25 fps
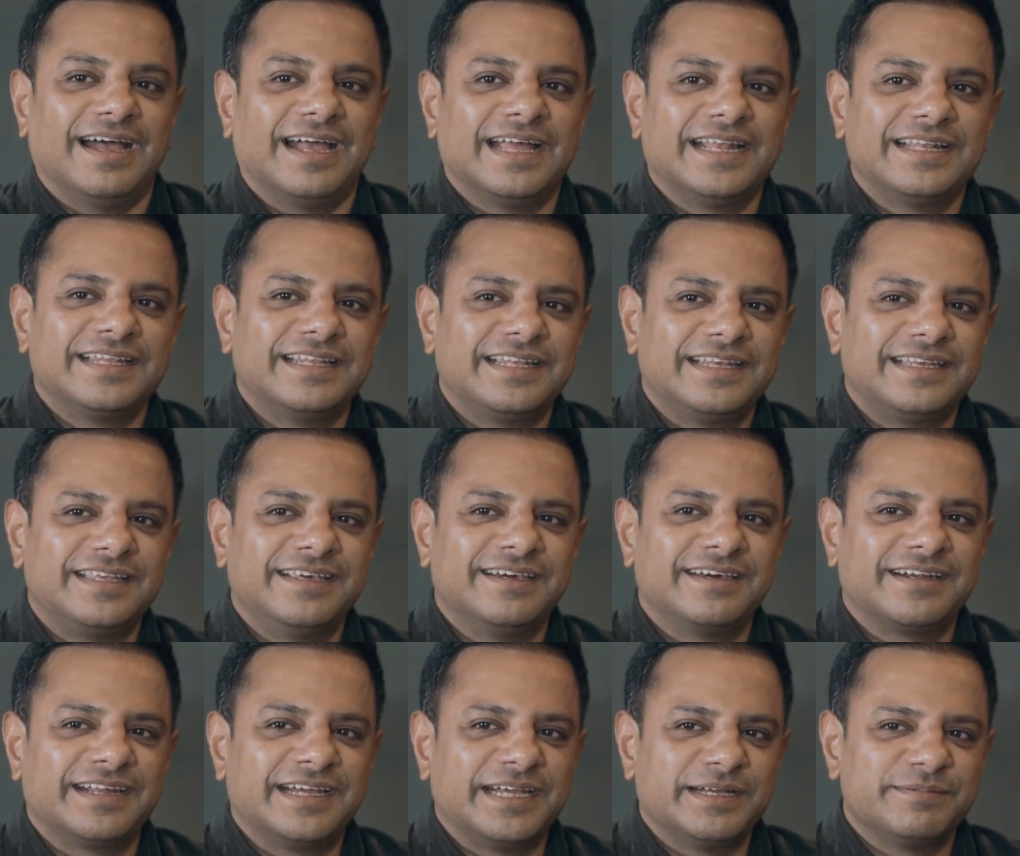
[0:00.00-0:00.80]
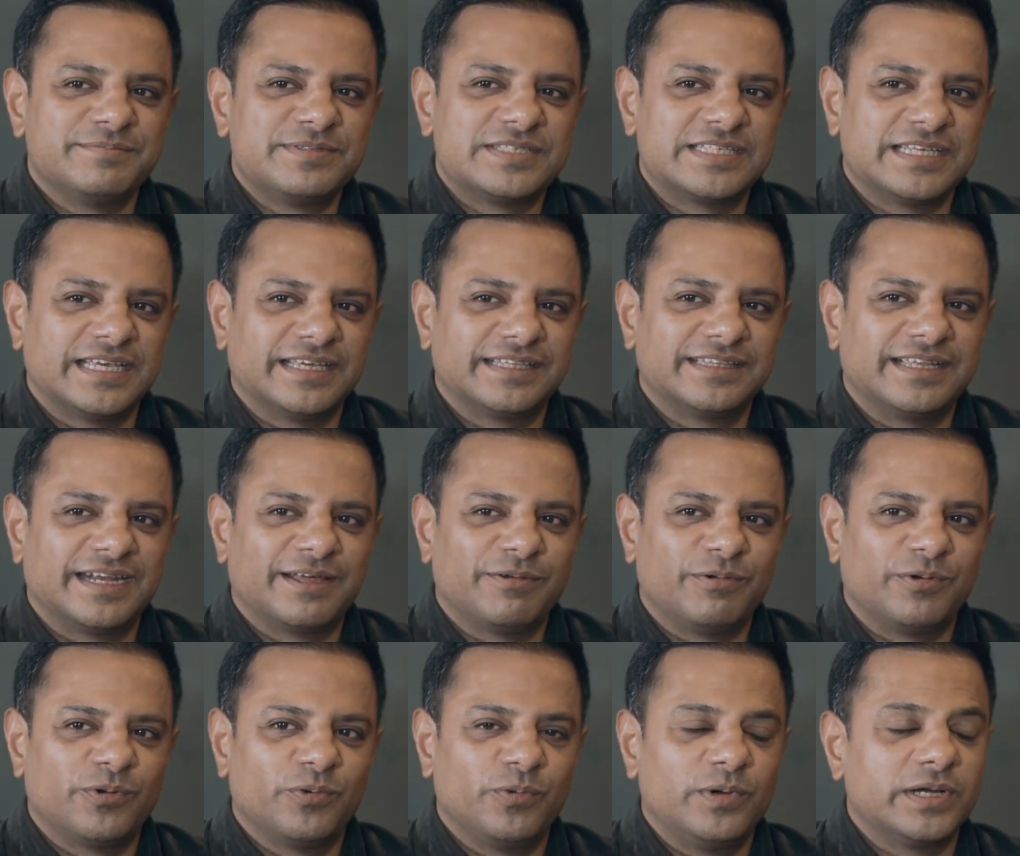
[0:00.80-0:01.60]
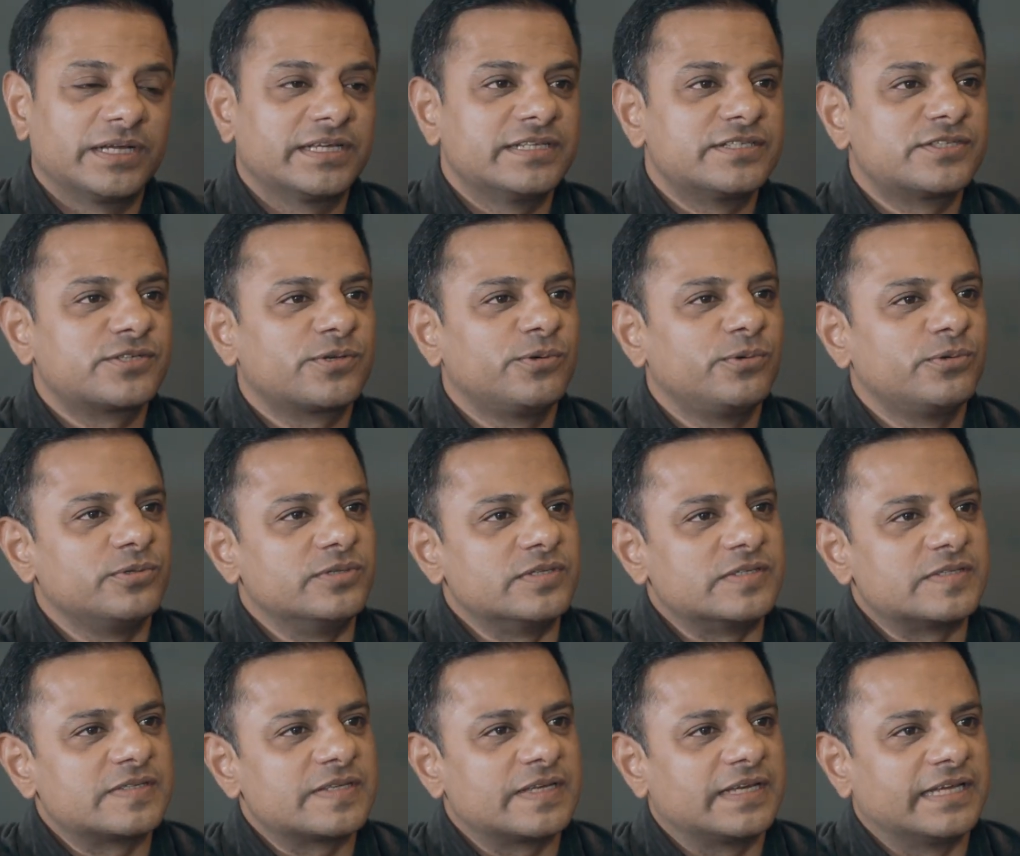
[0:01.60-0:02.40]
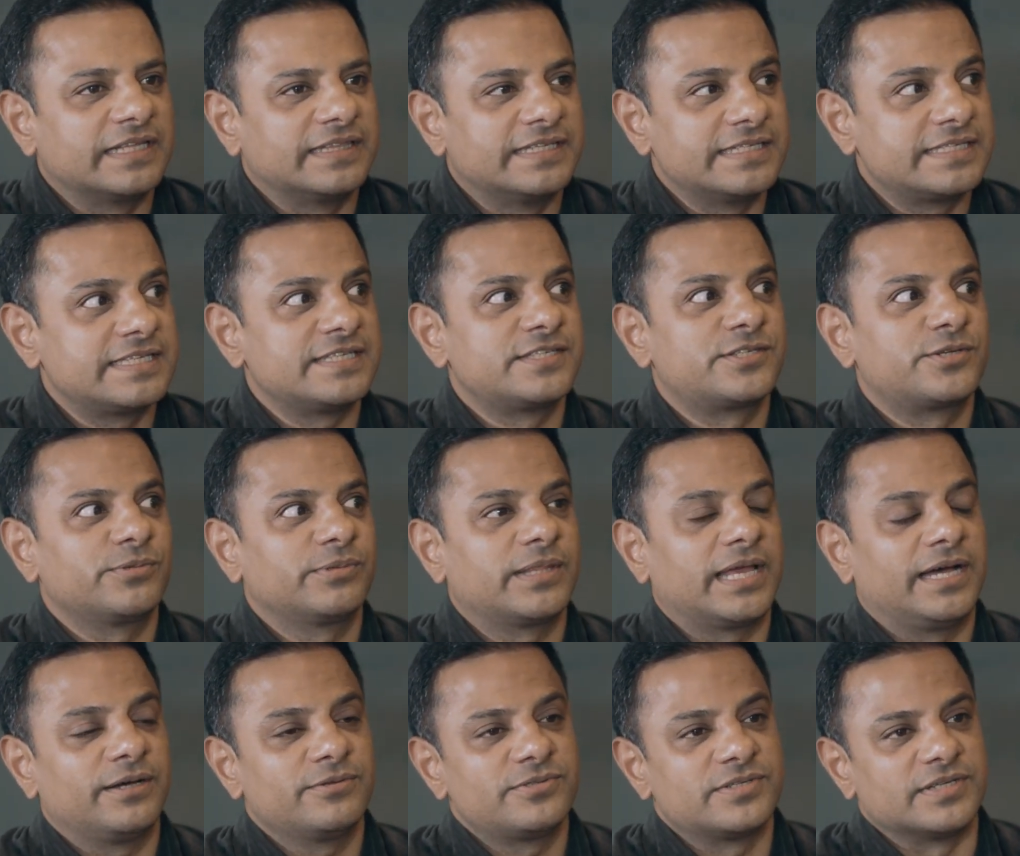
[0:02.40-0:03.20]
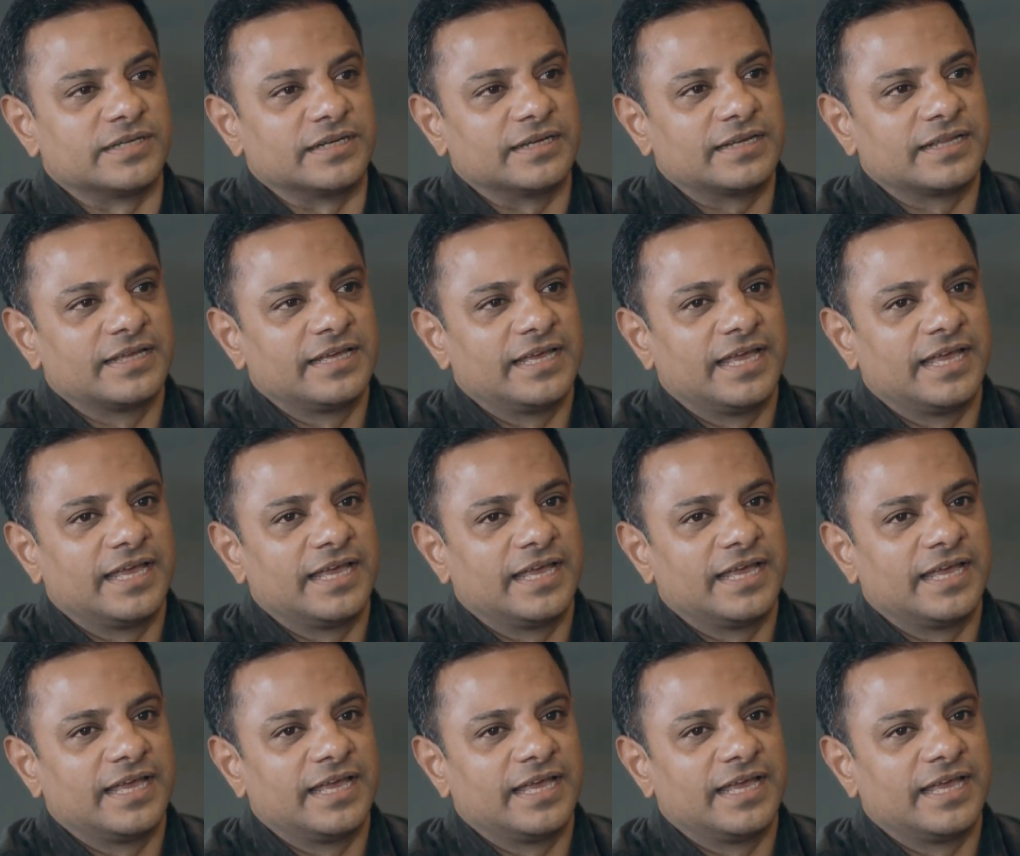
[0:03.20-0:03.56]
and here I am saying that I want to work in schools, and this is 2000.